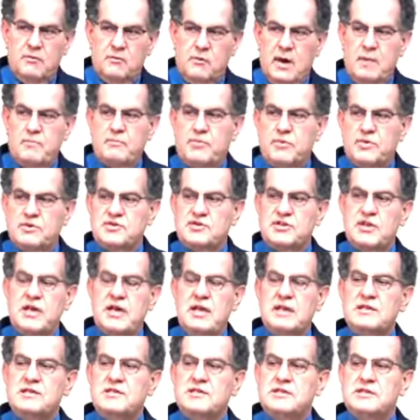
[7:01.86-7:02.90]
it
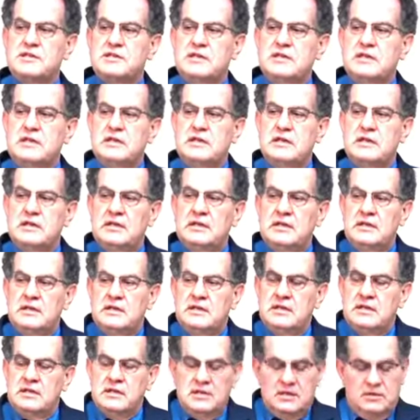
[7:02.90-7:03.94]
represents
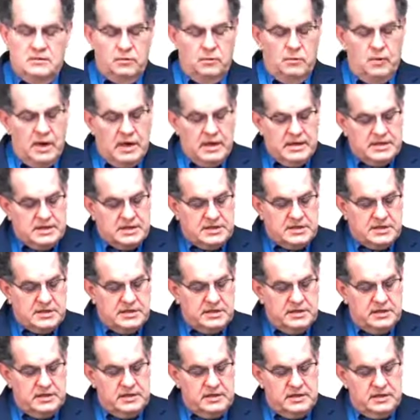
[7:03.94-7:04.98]

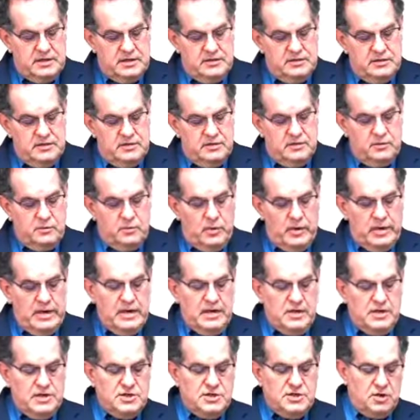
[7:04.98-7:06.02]
what
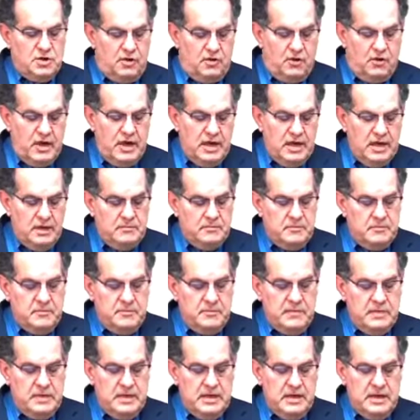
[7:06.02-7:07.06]
we enjoy
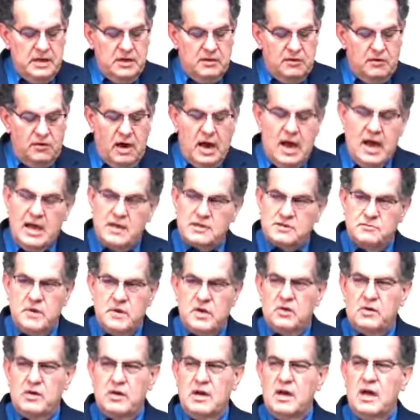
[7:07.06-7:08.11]
in Christ
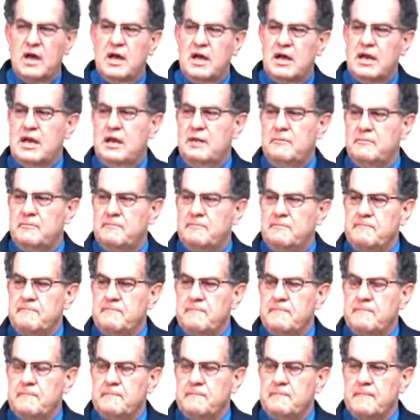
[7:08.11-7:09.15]
milk and honey.
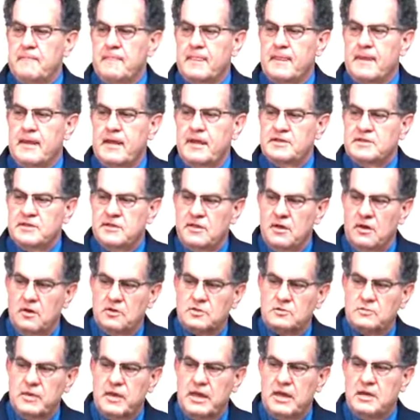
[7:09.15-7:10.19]
Each of
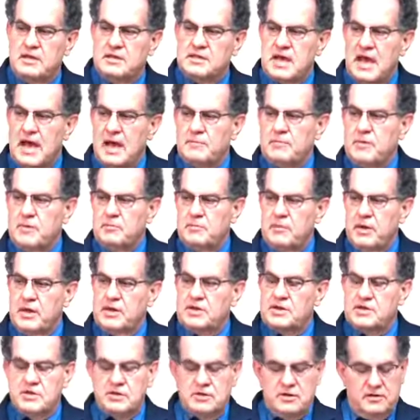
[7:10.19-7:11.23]
those being a type and
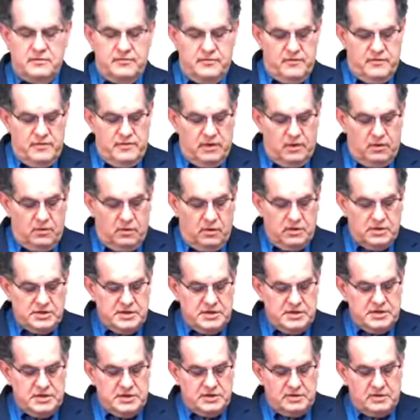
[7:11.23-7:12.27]
picture of the Lord
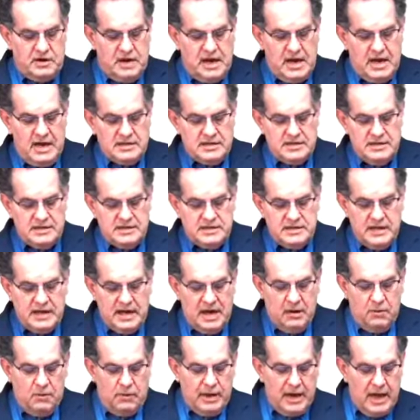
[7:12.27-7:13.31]
Jesus Christ. He
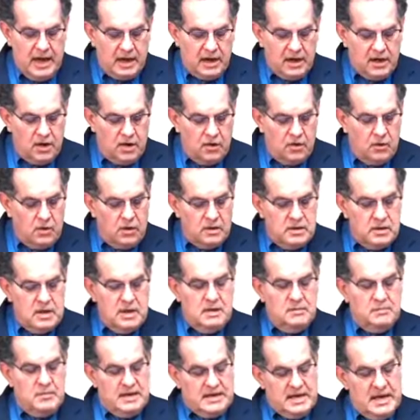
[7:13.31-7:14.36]
said, I will not go.
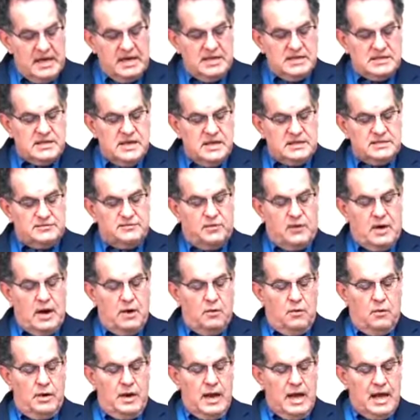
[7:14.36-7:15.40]
But then he says, For
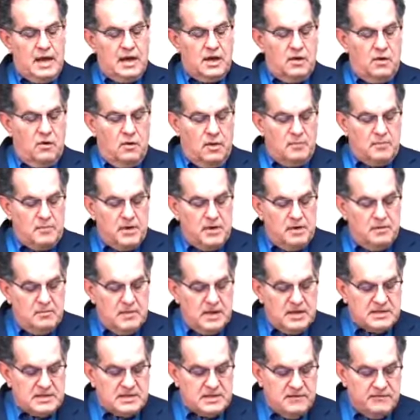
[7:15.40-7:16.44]
I will not go up in the
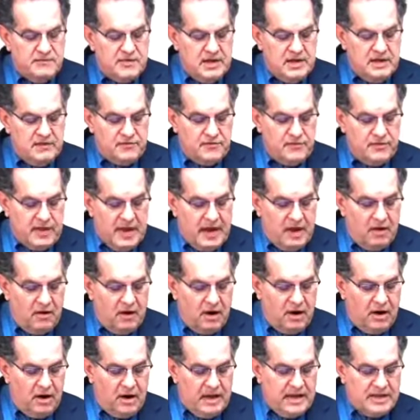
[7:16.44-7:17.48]
midst of thee, for
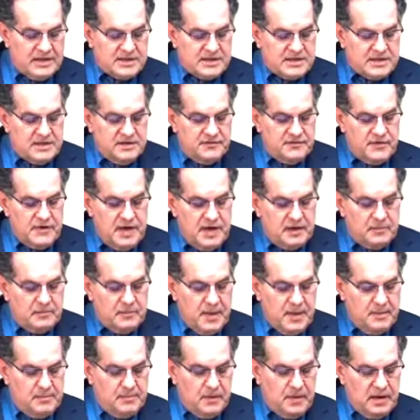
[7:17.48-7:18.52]
thou art a stiff
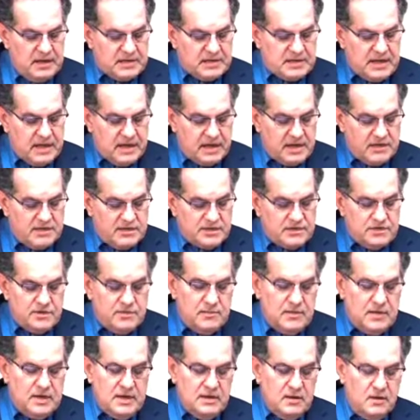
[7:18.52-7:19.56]
necked people, lest I
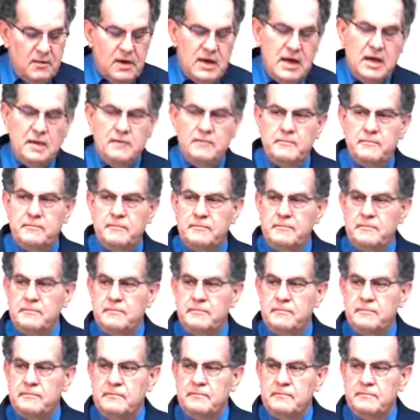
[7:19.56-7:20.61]
consume thee in the way.
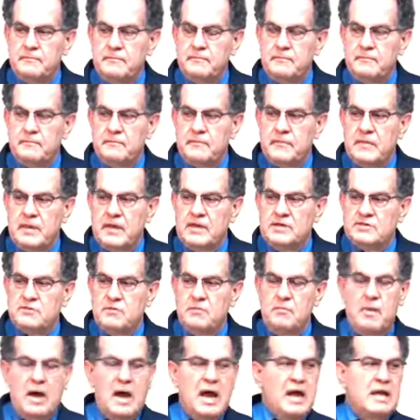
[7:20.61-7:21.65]
He's
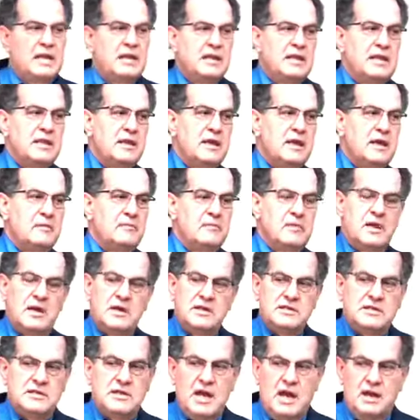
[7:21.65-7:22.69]
reminding them that
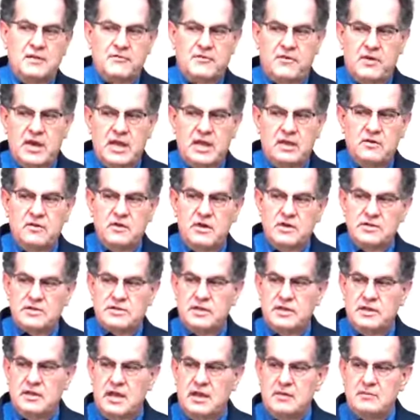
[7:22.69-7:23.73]
it's not for any
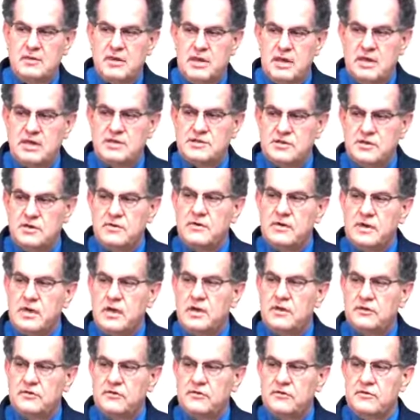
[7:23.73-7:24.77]
goodness in them that he's doing
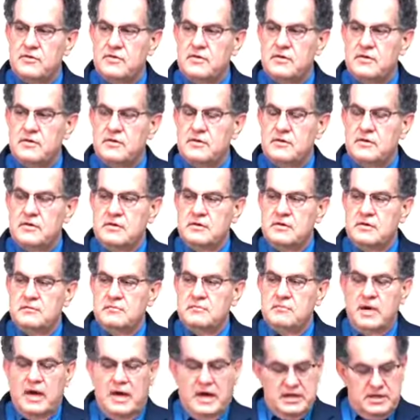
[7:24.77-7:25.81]
this
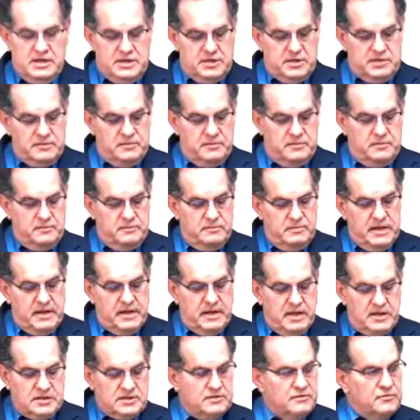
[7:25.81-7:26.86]
but
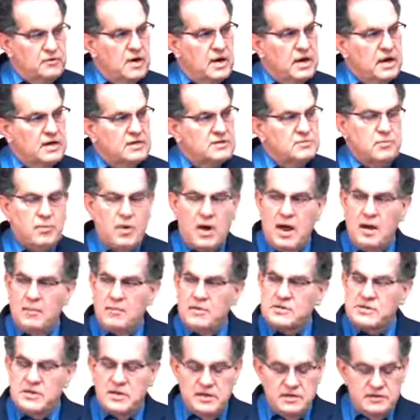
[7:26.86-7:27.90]
because of what he's
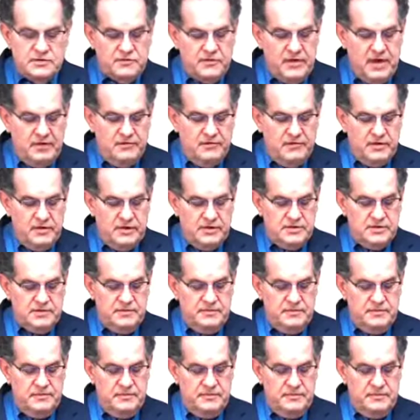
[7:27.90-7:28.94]
promised and his
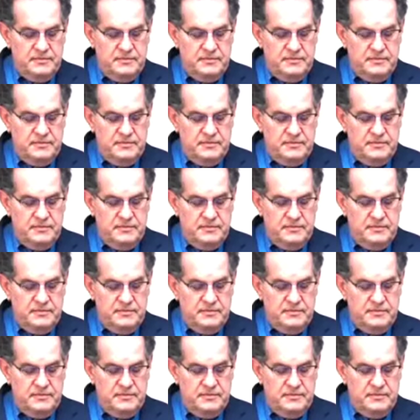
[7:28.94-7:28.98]
faithfulness.